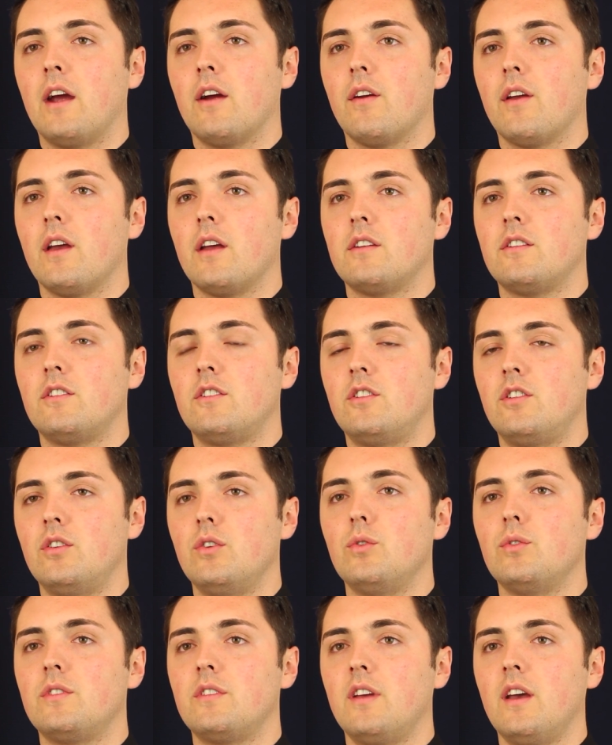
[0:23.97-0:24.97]
area
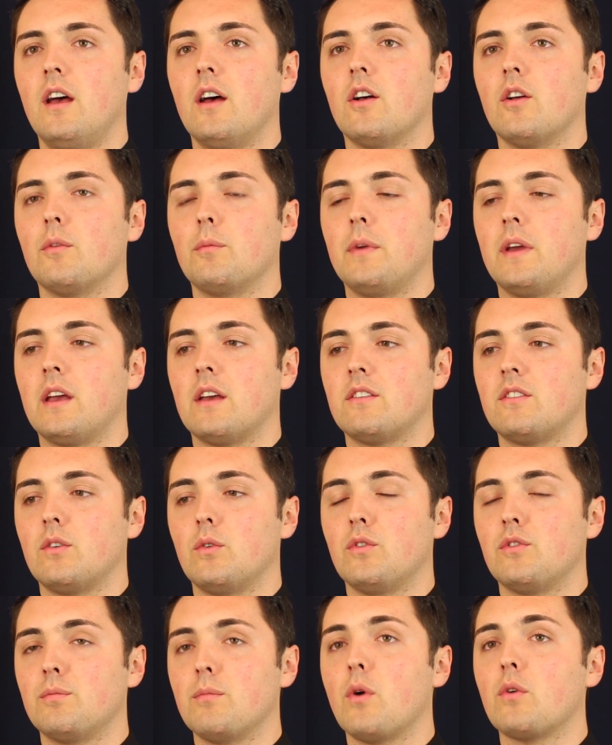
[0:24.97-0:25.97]
to tell because it
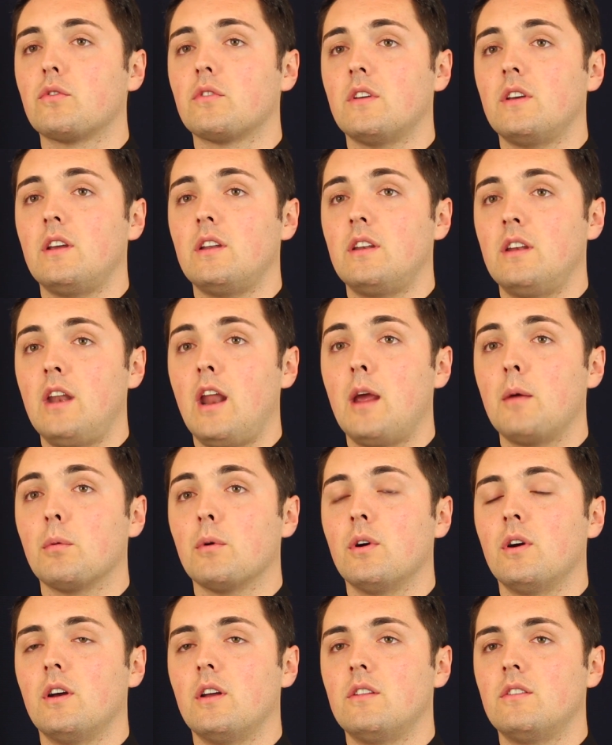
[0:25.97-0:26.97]
was mostly
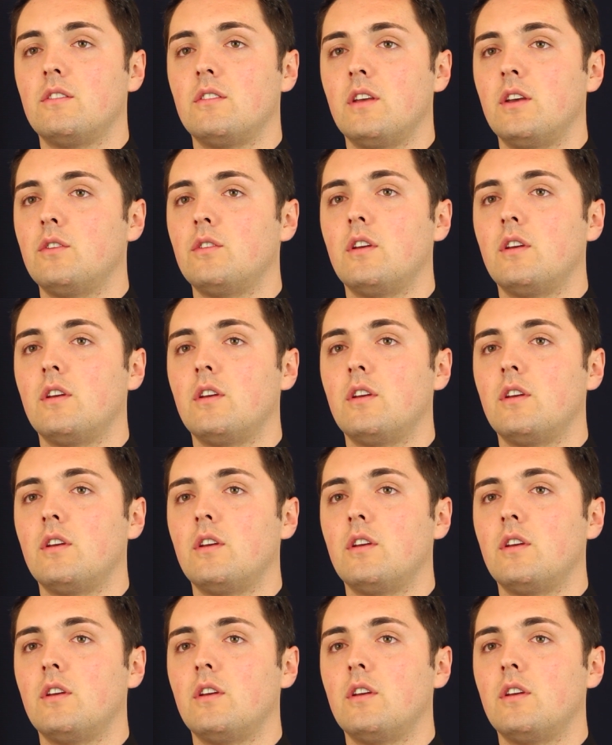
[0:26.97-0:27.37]
neighborhoods.